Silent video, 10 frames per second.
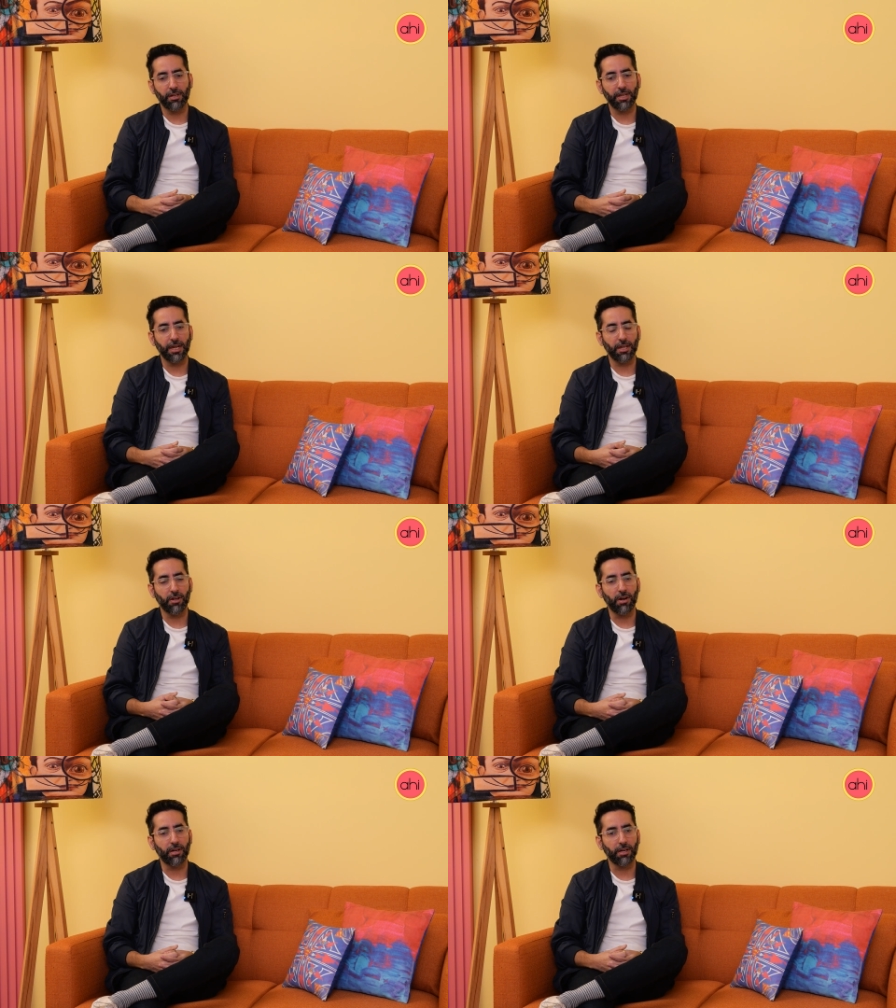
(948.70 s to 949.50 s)
creating
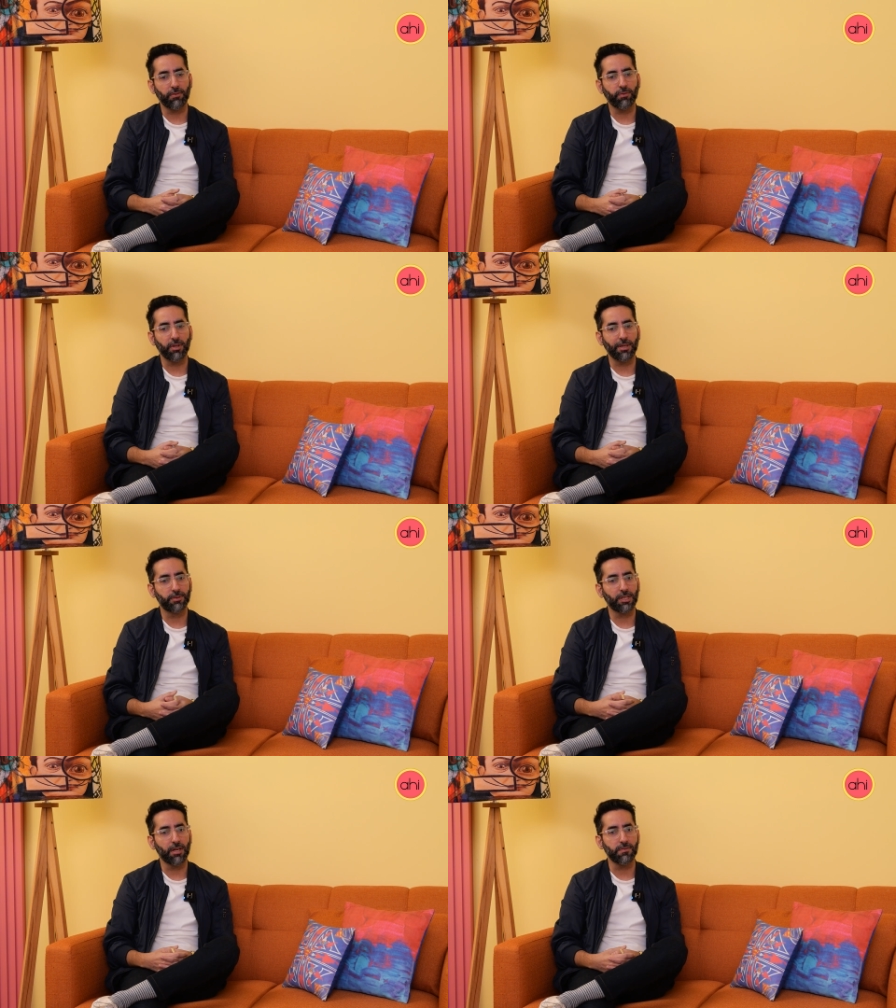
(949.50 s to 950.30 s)
content for
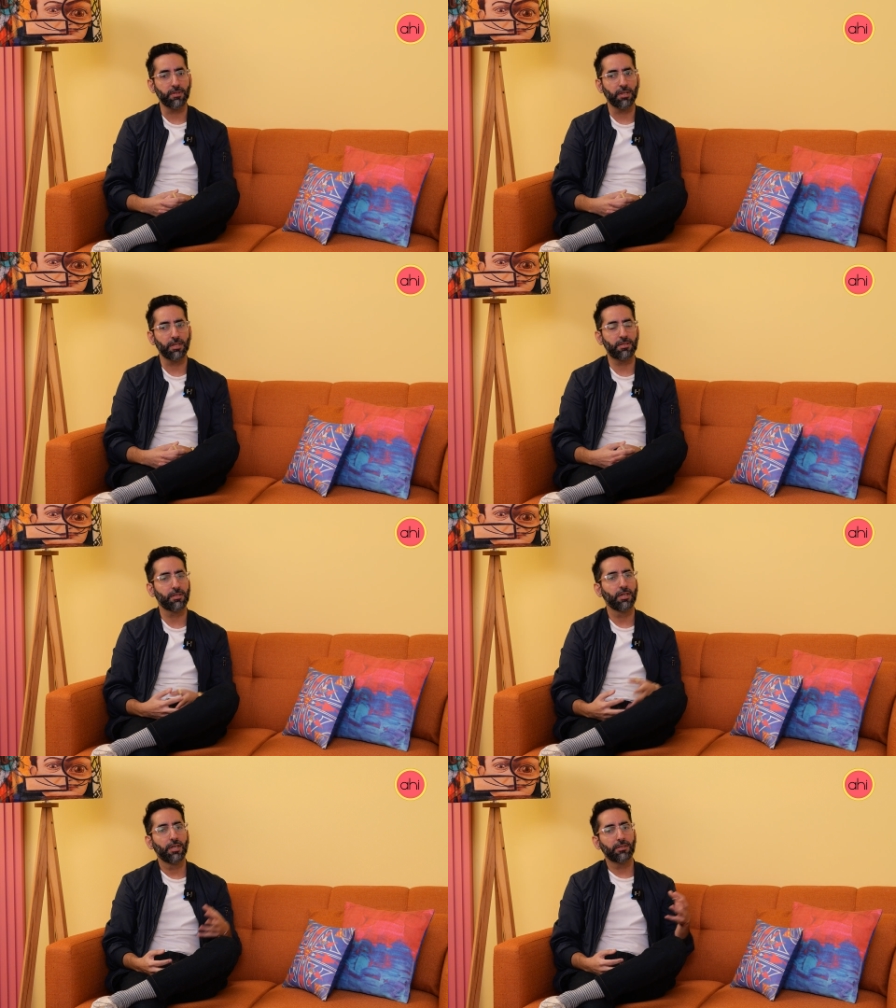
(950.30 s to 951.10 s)
themselves, and it's
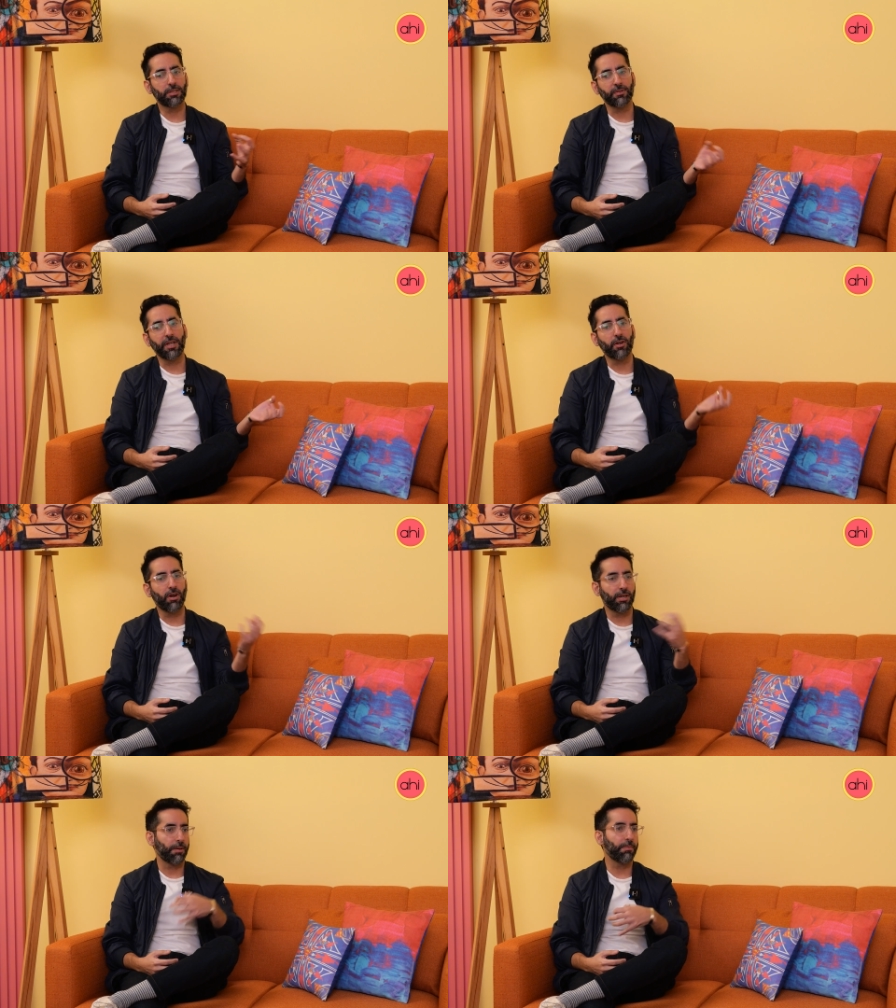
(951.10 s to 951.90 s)
some of that
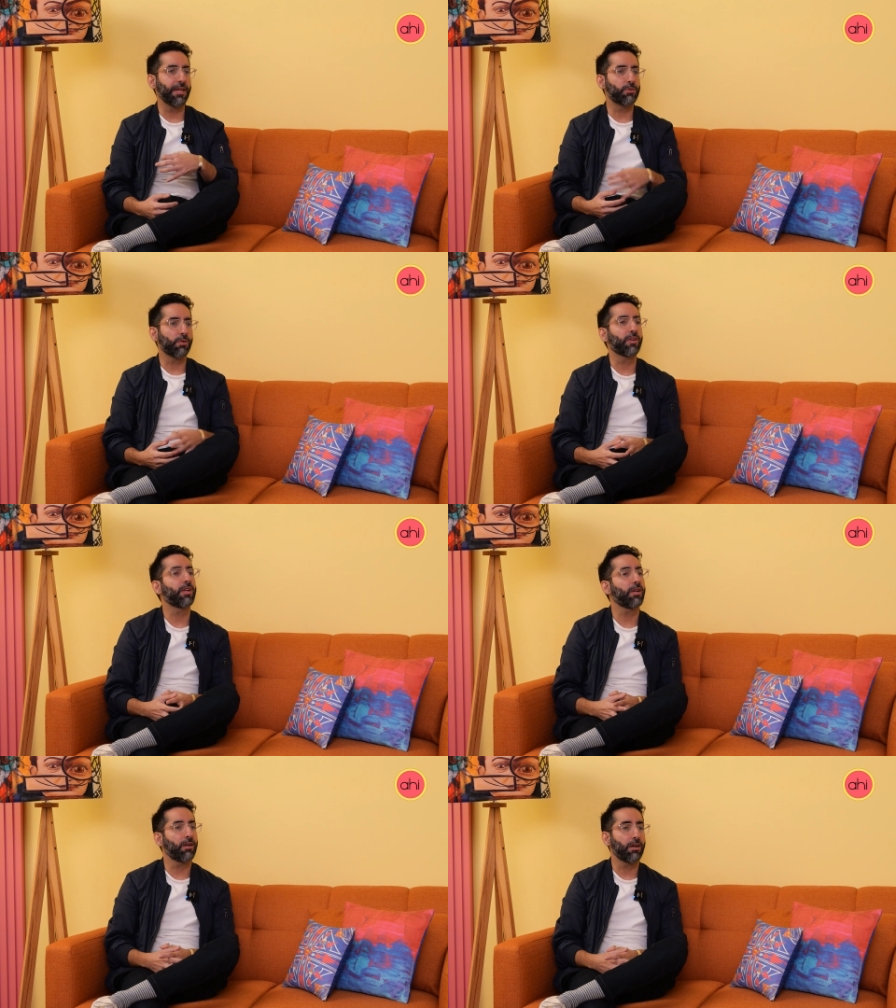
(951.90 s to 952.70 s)
content bleeds over
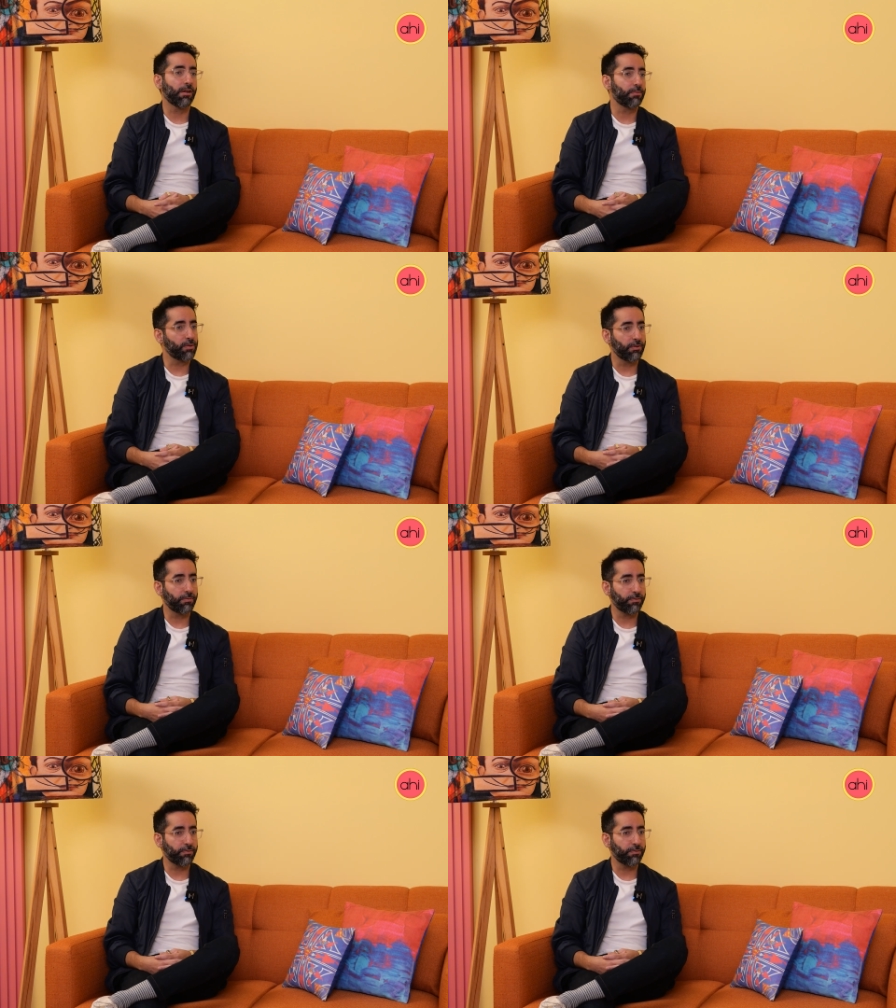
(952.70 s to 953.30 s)
here in terms of